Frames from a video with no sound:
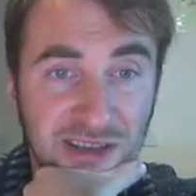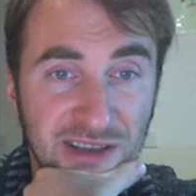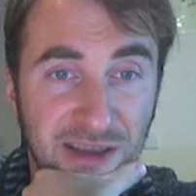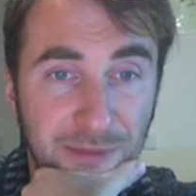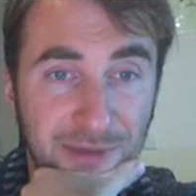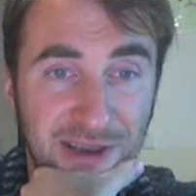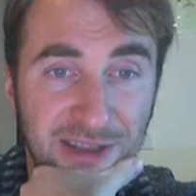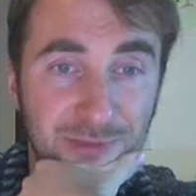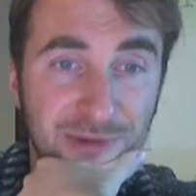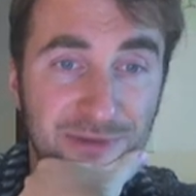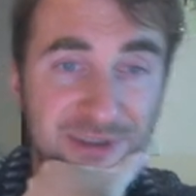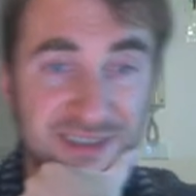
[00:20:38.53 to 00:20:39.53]
I might
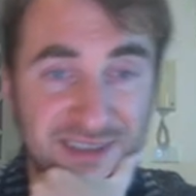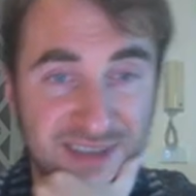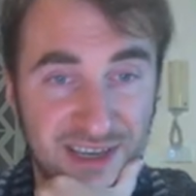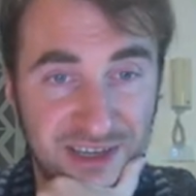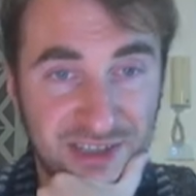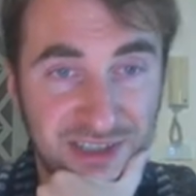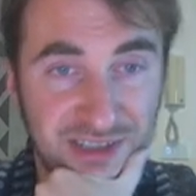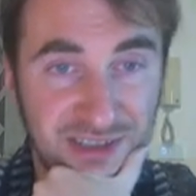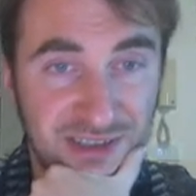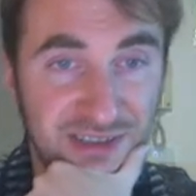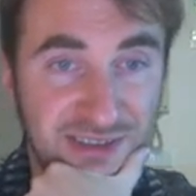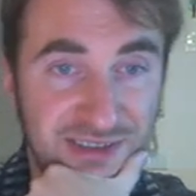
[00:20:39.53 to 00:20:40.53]
move this
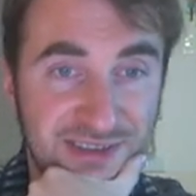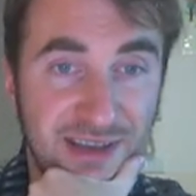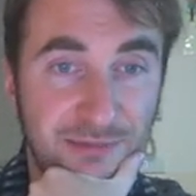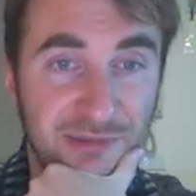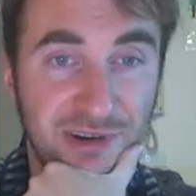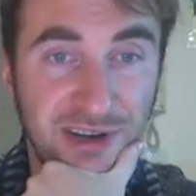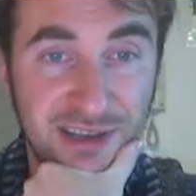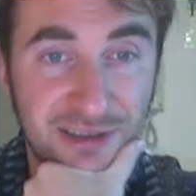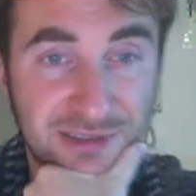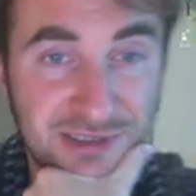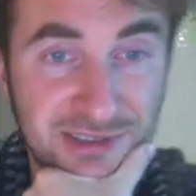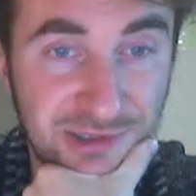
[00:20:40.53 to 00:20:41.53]
section somewhere
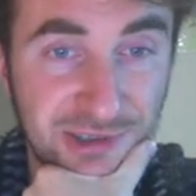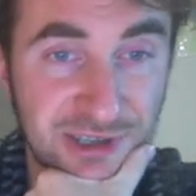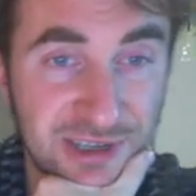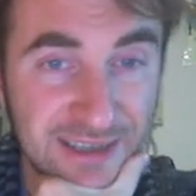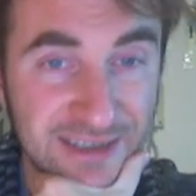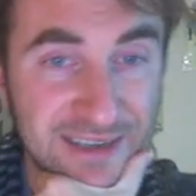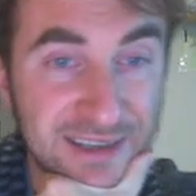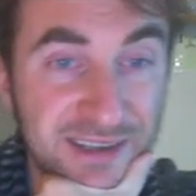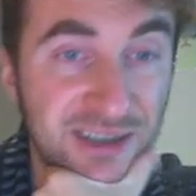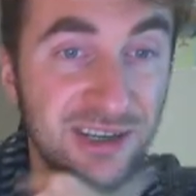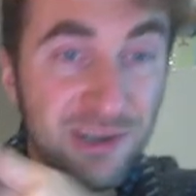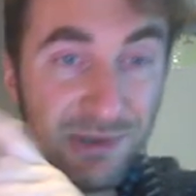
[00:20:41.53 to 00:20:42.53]
else, or
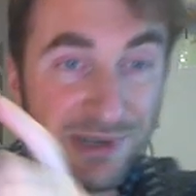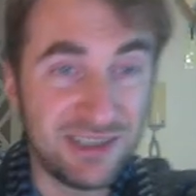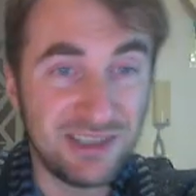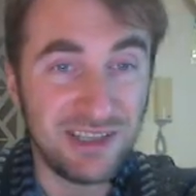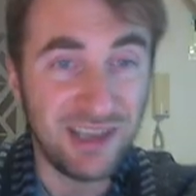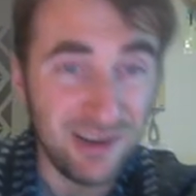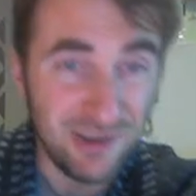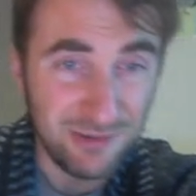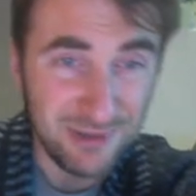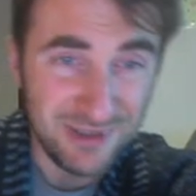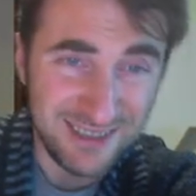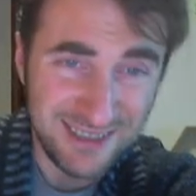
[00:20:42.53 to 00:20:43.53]
no, actually I know
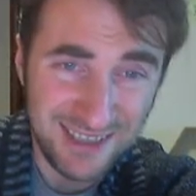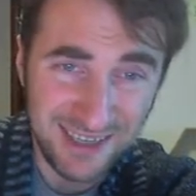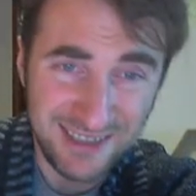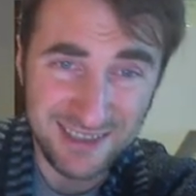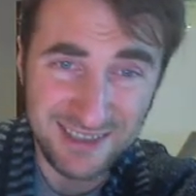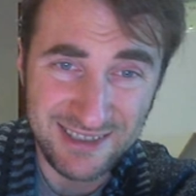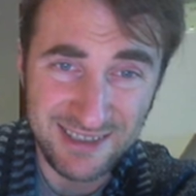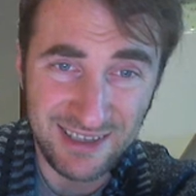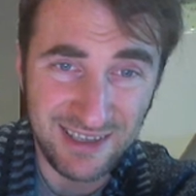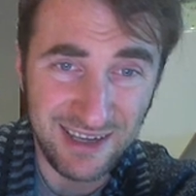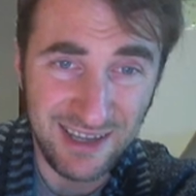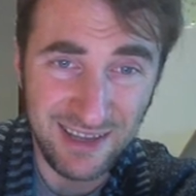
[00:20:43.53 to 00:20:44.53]
what this section is
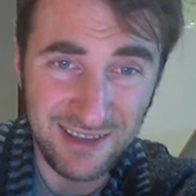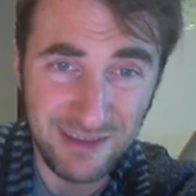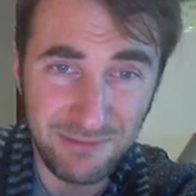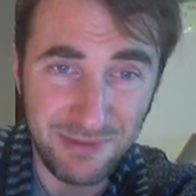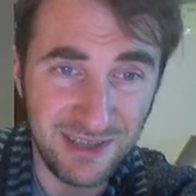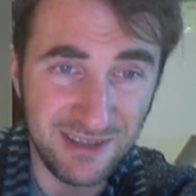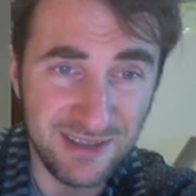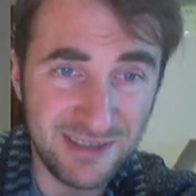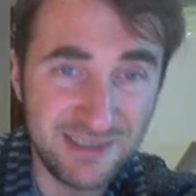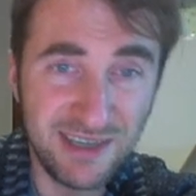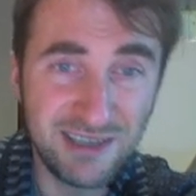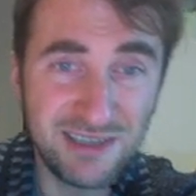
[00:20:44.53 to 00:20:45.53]
going to end up being. This
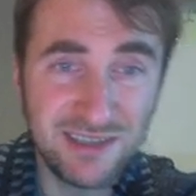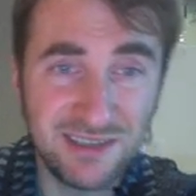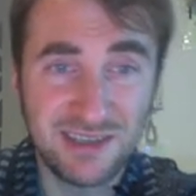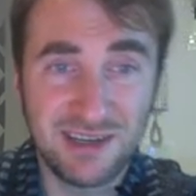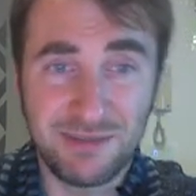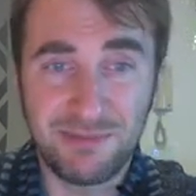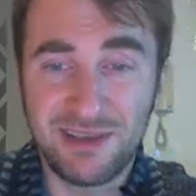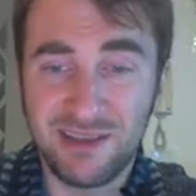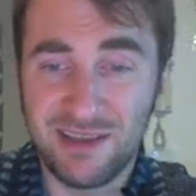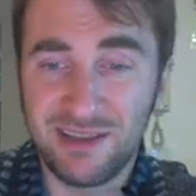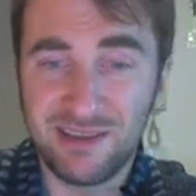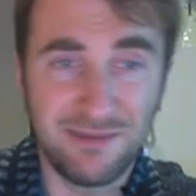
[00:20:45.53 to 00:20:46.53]
section is going to
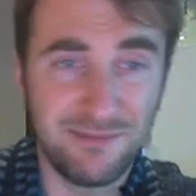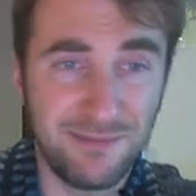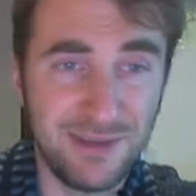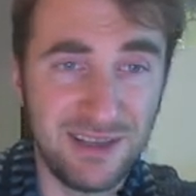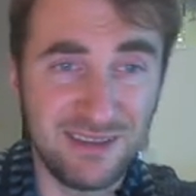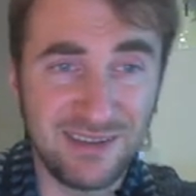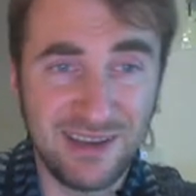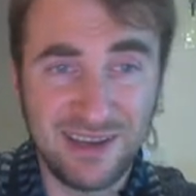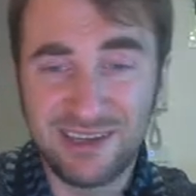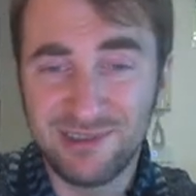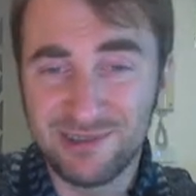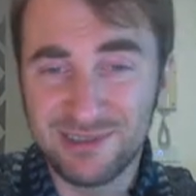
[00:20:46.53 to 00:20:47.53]
be end up being
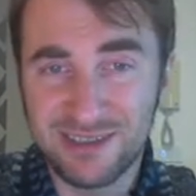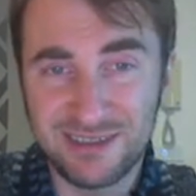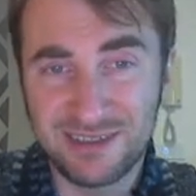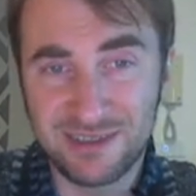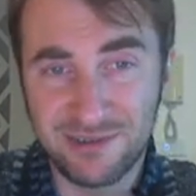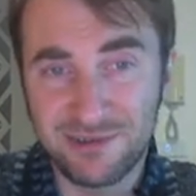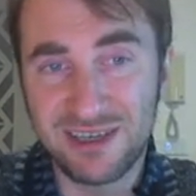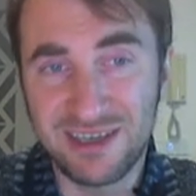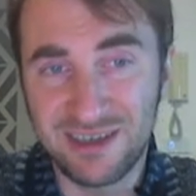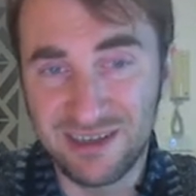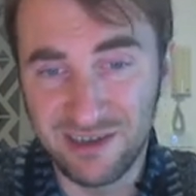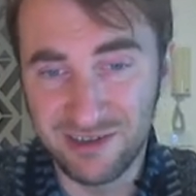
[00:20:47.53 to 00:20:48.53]
titles on
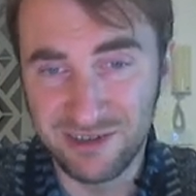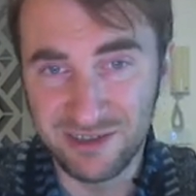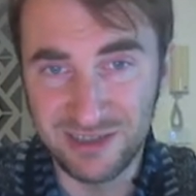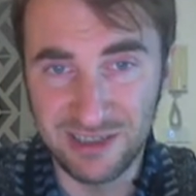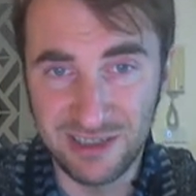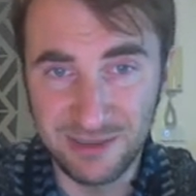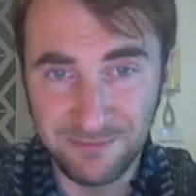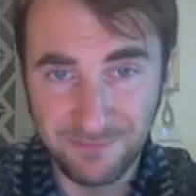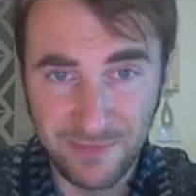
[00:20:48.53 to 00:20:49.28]
screen largely,